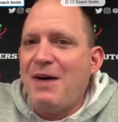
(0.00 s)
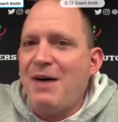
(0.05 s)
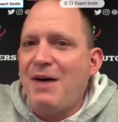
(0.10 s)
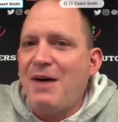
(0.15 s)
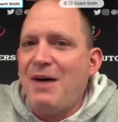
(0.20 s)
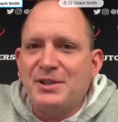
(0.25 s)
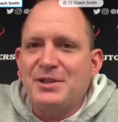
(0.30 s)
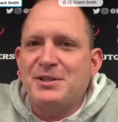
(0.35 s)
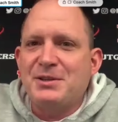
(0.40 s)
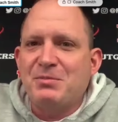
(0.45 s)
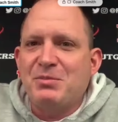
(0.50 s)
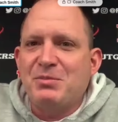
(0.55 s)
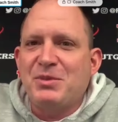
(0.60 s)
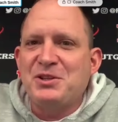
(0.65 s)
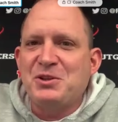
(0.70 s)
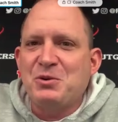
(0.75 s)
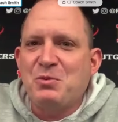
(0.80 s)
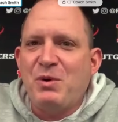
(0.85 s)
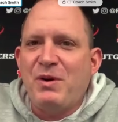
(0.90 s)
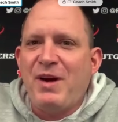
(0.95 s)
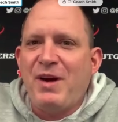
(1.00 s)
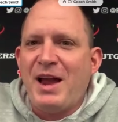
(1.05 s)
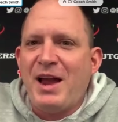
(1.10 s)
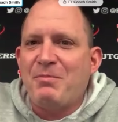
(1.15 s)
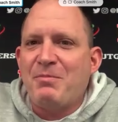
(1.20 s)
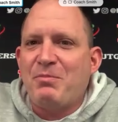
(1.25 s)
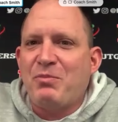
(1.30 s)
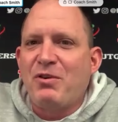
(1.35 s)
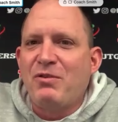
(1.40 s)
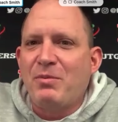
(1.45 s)
obviously some things that we
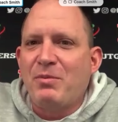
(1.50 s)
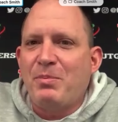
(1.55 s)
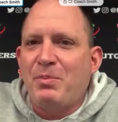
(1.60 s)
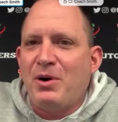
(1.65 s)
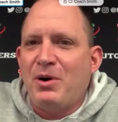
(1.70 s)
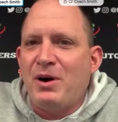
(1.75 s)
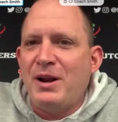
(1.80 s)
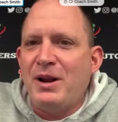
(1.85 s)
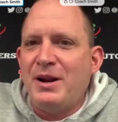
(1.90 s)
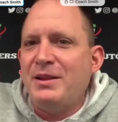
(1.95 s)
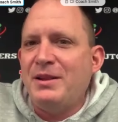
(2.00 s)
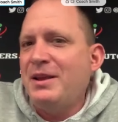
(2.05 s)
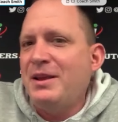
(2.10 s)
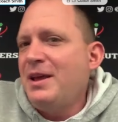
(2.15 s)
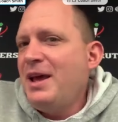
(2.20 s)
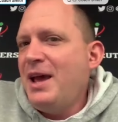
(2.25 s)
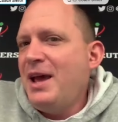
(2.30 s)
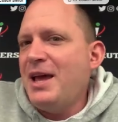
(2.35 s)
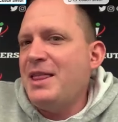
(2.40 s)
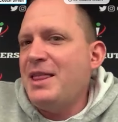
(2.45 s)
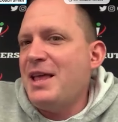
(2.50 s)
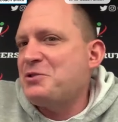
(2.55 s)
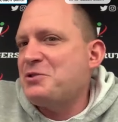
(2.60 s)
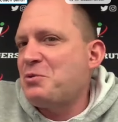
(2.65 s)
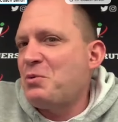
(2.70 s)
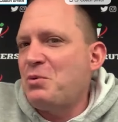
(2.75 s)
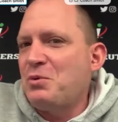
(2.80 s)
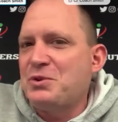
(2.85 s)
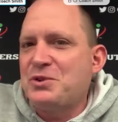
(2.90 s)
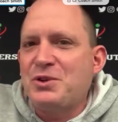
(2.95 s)
got to improve upon, and and
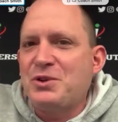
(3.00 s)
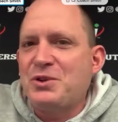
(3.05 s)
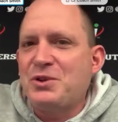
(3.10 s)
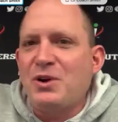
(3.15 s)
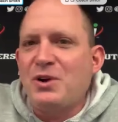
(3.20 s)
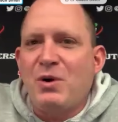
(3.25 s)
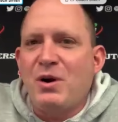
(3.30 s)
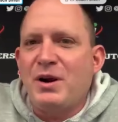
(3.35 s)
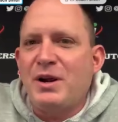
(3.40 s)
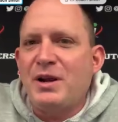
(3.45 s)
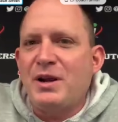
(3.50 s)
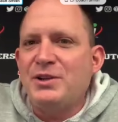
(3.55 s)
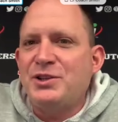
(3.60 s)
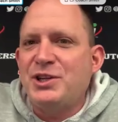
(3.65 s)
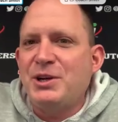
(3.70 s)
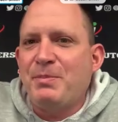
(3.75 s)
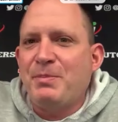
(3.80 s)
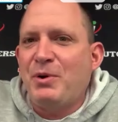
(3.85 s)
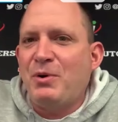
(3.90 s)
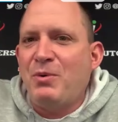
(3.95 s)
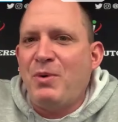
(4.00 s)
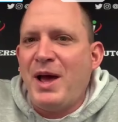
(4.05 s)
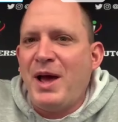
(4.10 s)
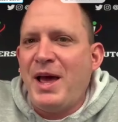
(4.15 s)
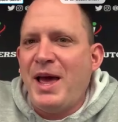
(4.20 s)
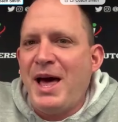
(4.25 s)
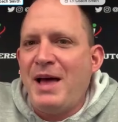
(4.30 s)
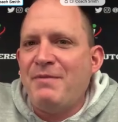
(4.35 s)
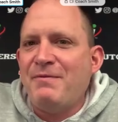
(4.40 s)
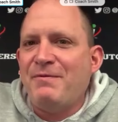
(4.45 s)
that's what we'll start working and chipping
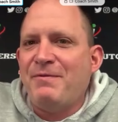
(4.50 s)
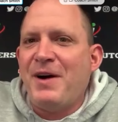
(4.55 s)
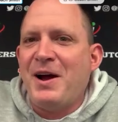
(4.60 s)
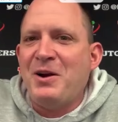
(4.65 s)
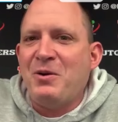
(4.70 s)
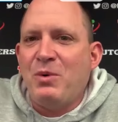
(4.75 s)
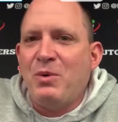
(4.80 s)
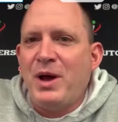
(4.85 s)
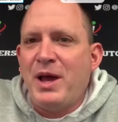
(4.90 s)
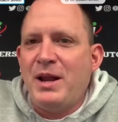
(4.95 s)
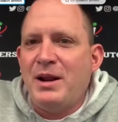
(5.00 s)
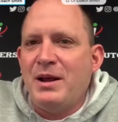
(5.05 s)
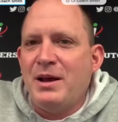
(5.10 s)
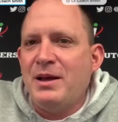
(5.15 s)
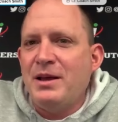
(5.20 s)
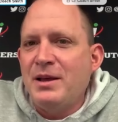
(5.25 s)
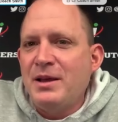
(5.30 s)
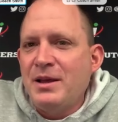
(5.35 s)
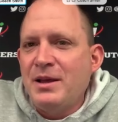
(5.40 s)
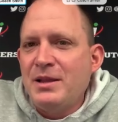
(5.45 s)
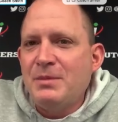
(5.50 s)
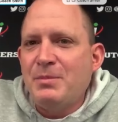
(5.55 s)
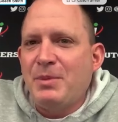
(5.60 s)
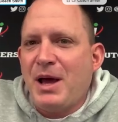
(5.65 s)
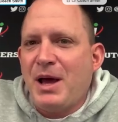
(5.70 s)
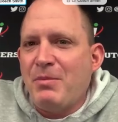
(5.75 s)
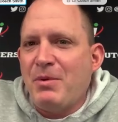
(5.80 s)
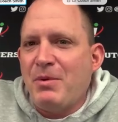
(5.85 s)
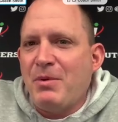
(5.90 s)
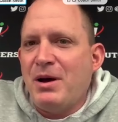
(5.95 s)
away at and find a way to
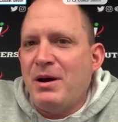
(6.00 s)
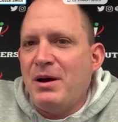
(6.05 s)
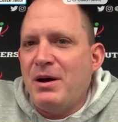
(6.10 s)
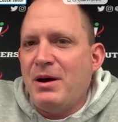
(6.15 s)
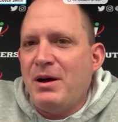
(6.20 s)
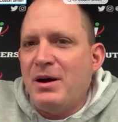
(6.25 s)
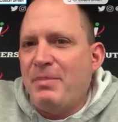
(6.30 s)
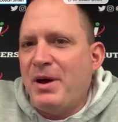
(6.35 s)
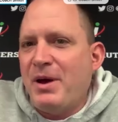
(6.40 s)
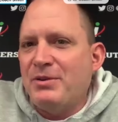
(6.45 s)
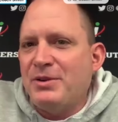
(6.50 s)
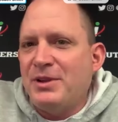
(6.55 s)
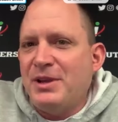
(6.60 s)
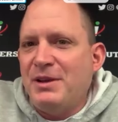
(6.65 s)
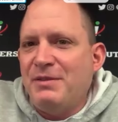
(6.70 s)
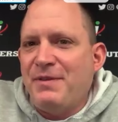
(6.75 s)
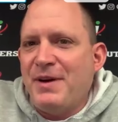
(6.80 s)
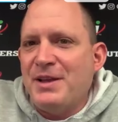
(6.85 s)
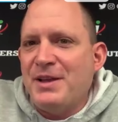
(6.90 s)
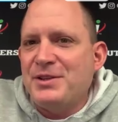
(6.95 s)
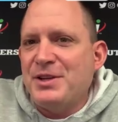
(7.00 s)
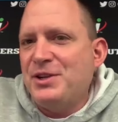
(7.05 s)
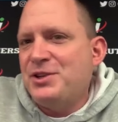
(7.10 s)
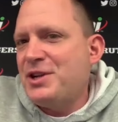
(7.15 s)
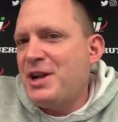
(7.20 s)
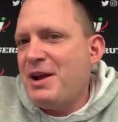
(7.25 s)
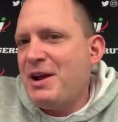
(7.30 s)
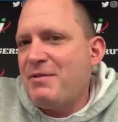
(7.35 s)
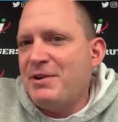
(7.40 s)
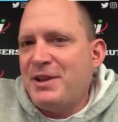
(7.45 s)
become a, a better defense
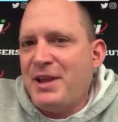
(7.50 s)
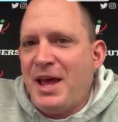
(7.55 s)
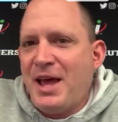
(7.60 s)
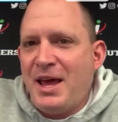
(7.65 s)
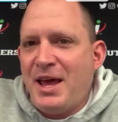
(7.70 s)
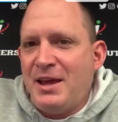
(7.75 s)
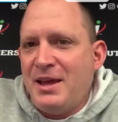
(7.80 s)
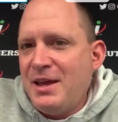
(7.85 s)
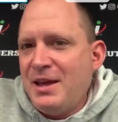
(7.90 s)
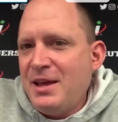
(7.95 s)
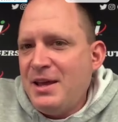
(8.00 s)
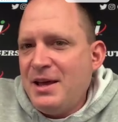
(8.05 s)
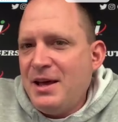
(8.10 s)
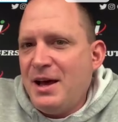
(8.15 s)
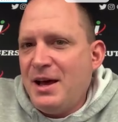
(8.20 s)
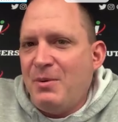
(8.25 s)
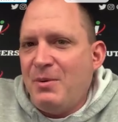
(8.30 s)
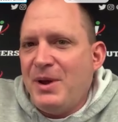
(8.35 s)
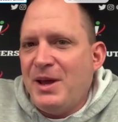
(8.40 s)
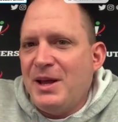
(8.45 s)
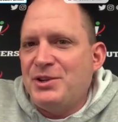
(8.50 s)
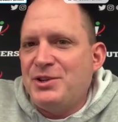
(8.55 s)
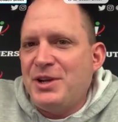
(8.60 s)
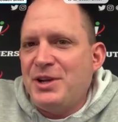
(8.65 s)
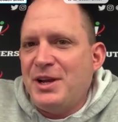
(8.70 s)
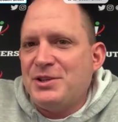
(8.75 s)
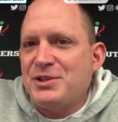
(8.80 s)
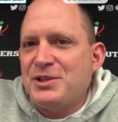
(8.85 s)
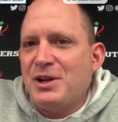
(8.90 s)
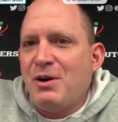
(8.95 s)
each and every day uh, we get a
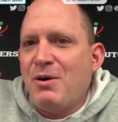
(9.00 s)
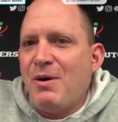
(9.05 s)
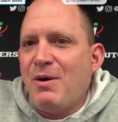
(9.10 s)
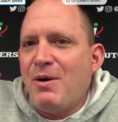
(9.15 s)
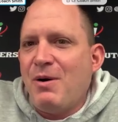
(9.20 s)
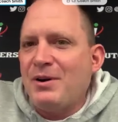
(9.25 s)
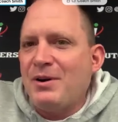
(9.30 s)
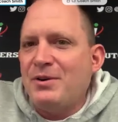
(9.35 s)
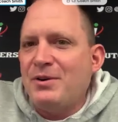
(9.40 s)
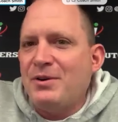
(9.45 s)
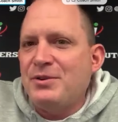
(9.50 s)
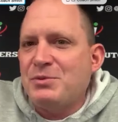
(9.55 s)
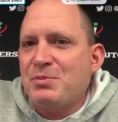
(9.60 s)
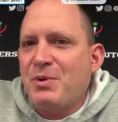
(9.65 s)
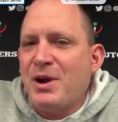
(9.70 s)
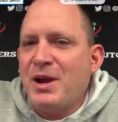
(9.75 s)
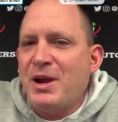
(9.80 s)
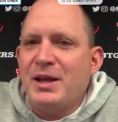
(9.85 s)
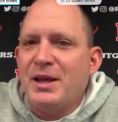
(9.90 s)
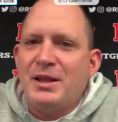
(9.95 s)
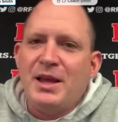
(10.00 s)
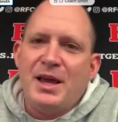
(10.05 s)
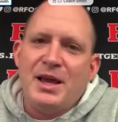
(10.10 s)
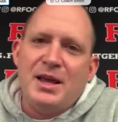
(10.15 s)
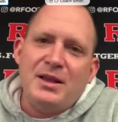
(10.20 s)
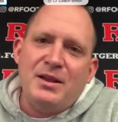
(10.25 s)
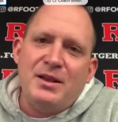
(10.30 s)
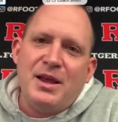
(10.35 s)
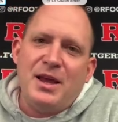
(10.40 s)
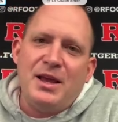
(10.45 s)
chance to go out there in the spring and,
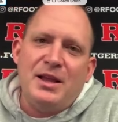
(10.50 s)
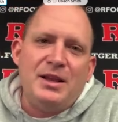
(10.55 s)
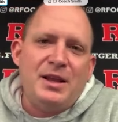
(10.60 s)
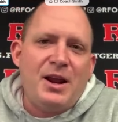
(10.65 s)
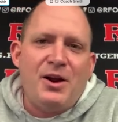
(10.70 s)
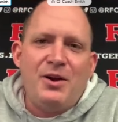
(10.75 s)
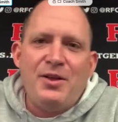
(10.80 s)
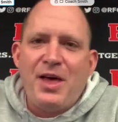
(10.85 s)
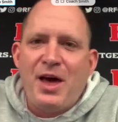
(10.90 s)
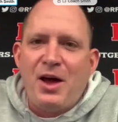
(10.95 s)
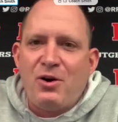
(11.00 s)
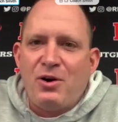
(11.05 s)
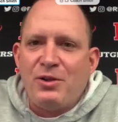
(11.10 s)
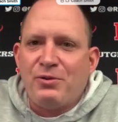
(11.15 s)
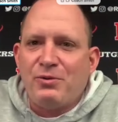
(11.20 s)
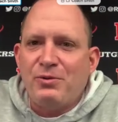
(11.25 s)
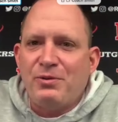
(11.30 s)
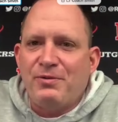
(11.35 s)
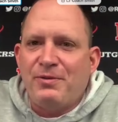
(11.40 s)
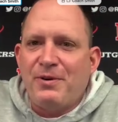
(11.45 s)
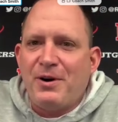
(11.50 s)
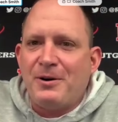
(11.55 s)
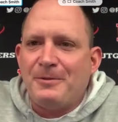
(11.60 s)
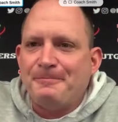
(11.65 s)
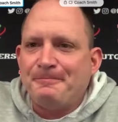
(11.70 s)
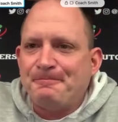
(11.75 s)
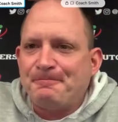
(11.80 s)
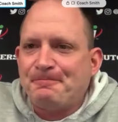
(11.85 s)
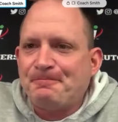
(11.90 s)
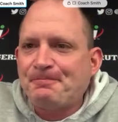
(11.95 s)
and, and carry that on through the
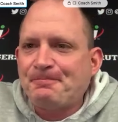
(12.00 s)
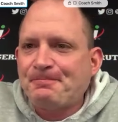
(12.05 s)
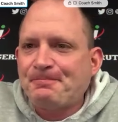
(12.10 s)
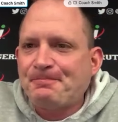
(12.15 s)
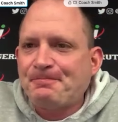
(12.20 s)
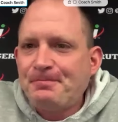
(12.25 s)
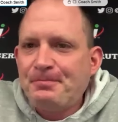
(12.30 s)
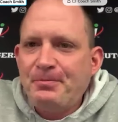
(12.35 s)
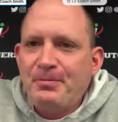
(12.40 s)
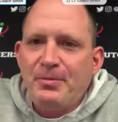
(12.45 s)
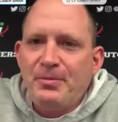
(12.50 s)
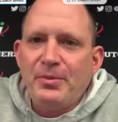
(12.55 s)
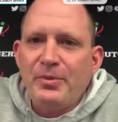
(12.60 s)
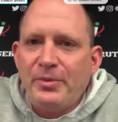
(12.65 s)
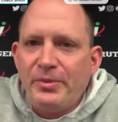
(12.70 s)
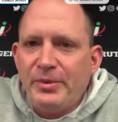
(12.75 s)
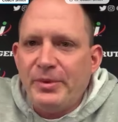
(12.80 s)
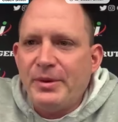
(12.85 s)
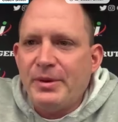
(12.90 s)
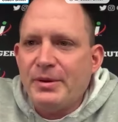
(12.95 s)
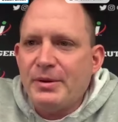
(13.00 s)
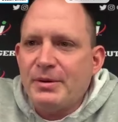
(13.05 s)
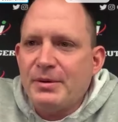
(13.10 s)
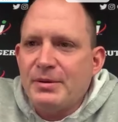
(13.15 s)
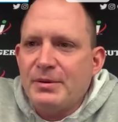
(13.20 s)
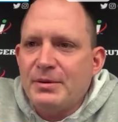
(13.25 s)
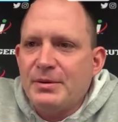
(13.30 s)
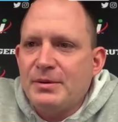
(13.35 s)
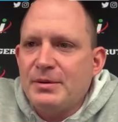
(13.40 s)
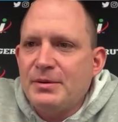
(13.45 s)
fall. We're
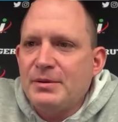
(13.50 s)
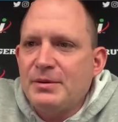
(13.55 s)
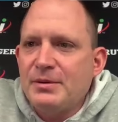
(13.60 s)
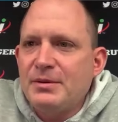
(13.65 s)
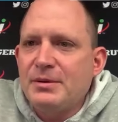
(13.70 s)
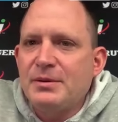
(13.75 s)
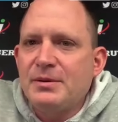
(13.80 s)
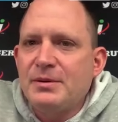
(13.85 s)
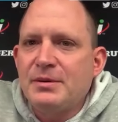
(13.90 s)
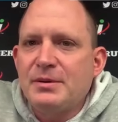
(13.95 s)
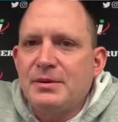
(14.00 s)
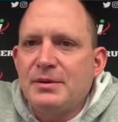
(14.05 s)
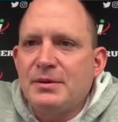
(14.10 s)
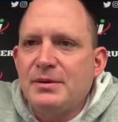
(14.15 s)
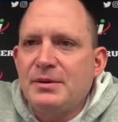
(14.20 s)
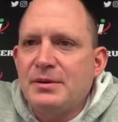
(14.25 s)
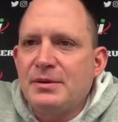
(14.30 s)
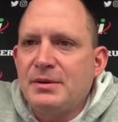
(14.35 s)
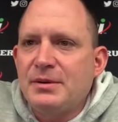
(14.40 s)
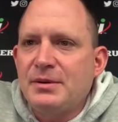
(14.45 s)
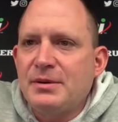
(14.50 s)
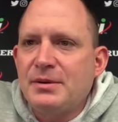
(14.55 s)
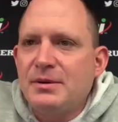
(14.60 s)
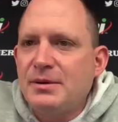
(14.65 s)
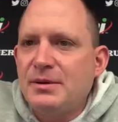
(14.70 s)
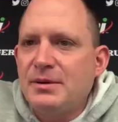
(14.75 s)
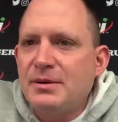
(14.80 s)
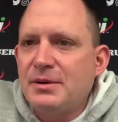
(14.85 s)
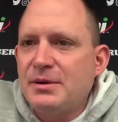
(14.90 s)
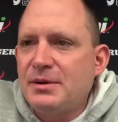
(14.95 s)
going to go to Richie Schneider with
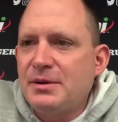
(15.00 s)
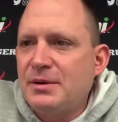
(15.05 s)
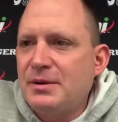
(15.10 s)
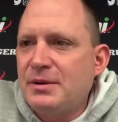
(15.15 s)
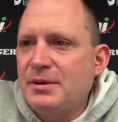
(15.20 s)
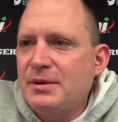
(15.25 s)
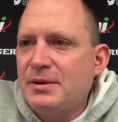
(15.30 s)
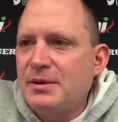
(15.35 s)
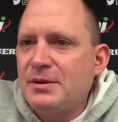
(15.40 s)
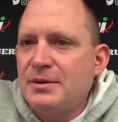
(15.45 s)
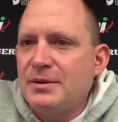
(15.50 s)
Rivals.